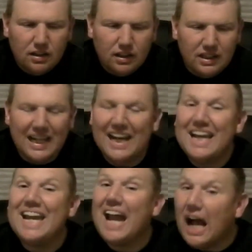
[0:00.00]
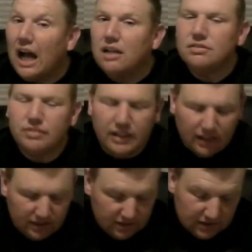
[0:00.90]
and the India
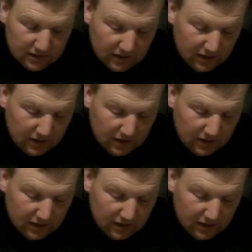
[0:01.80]
fans,